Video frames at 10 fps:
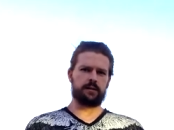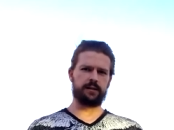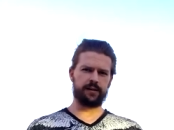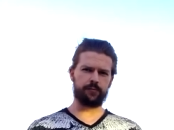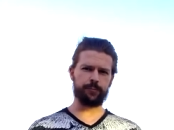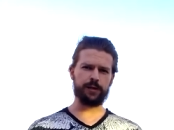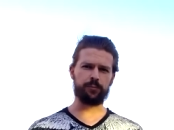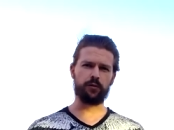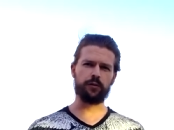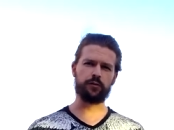A lot of
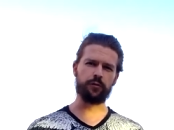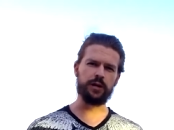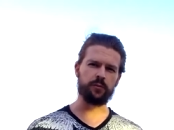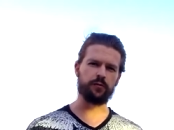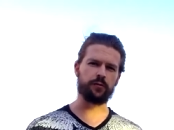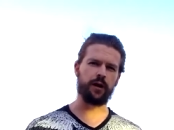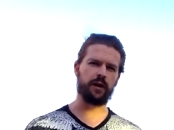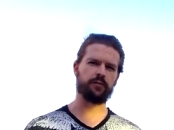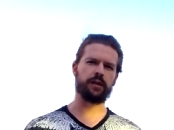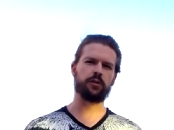people dream of
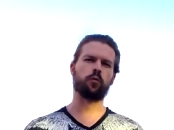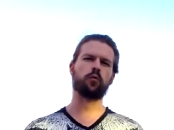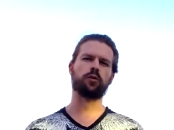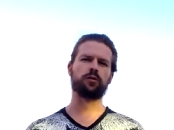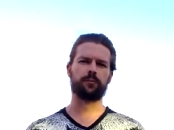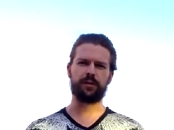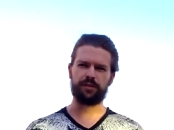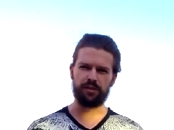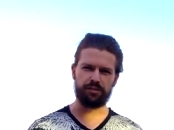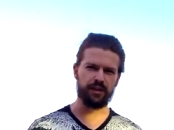traveling the world, but
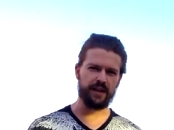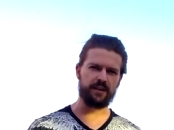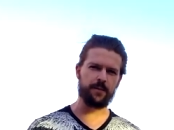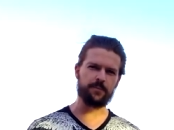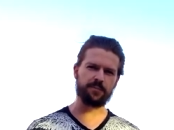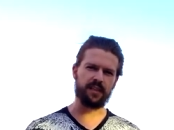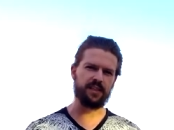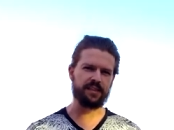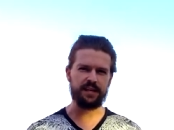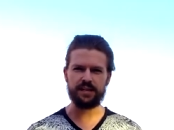they think
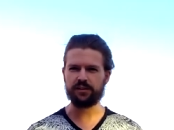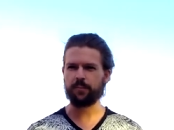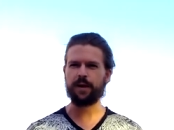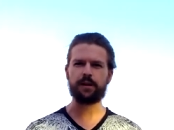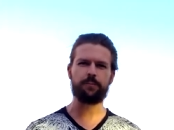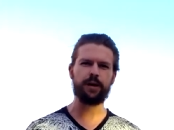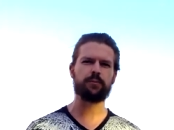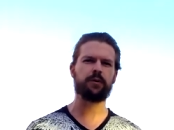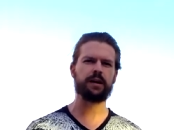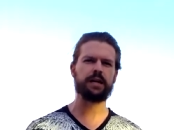that they need to make
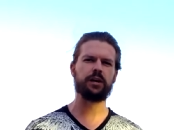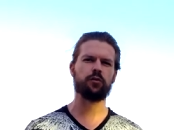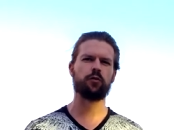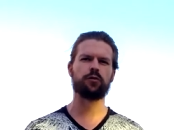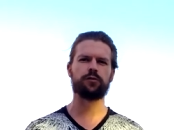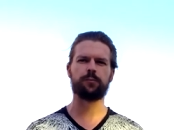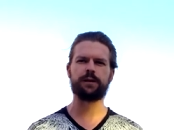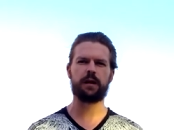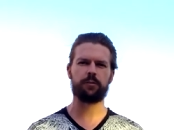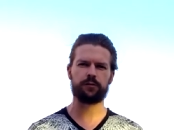big money in order to
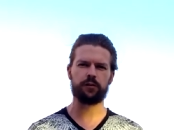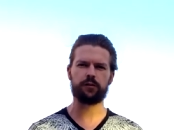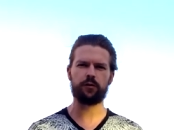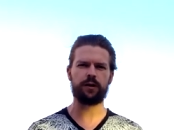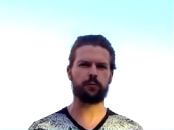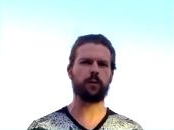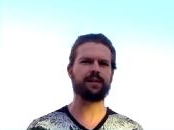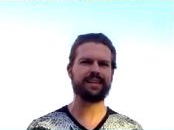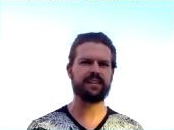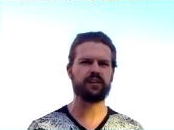be able to do it.
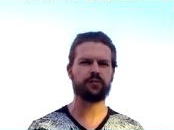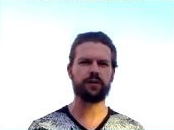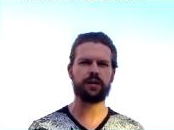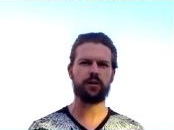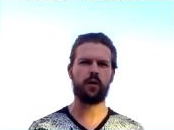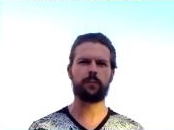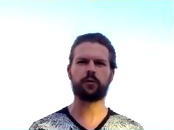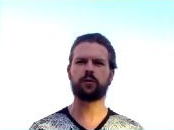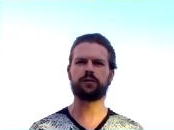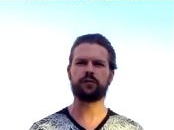Well, in this video, I'm
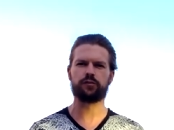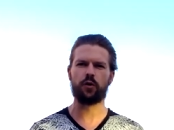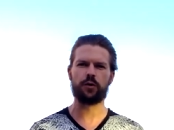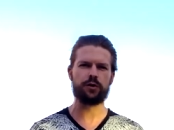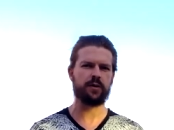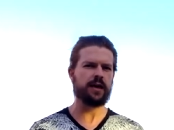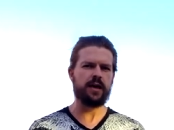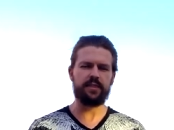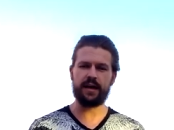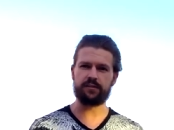going to show you
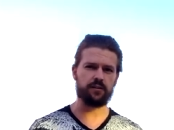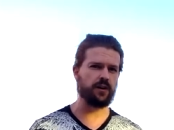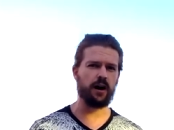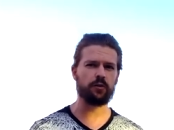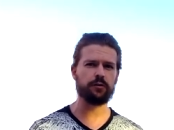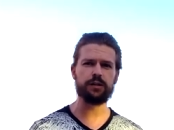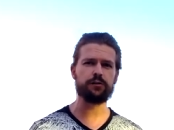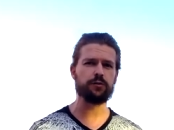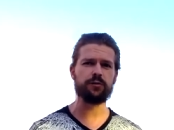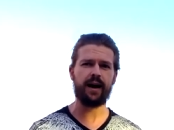that not only
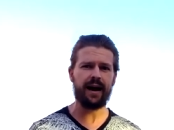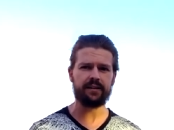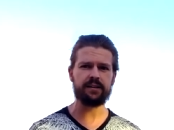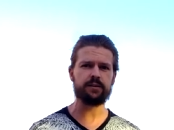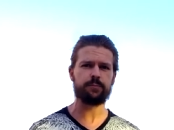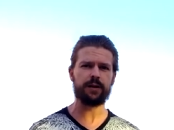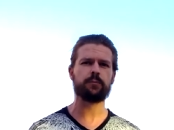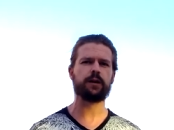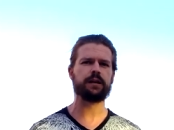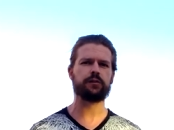do you not need big
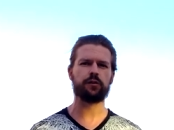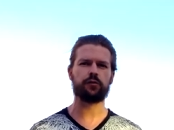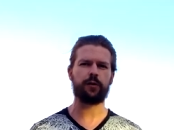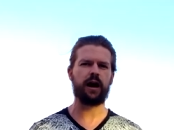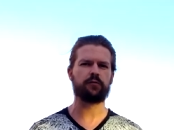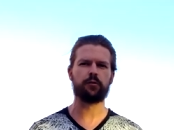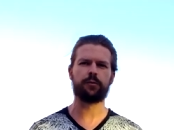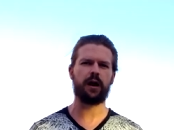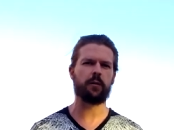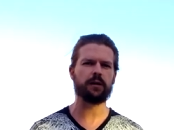money to travel,
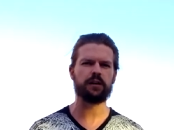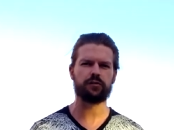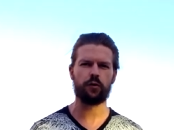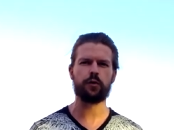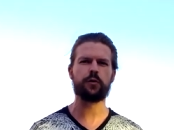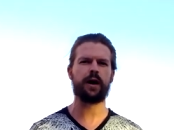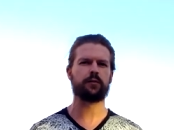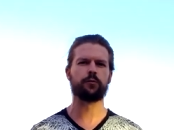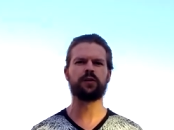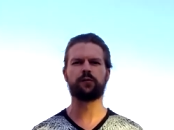but I'm going to show you how
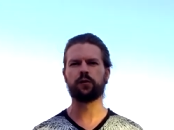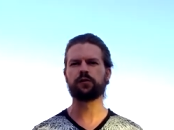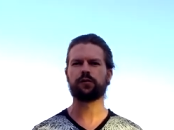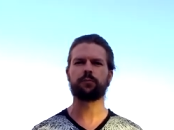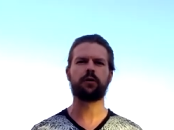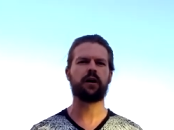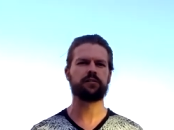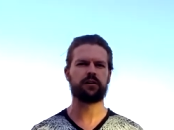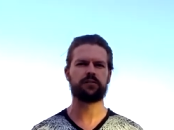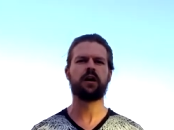to reverse the
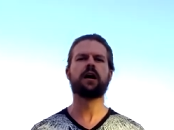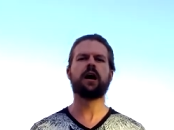process.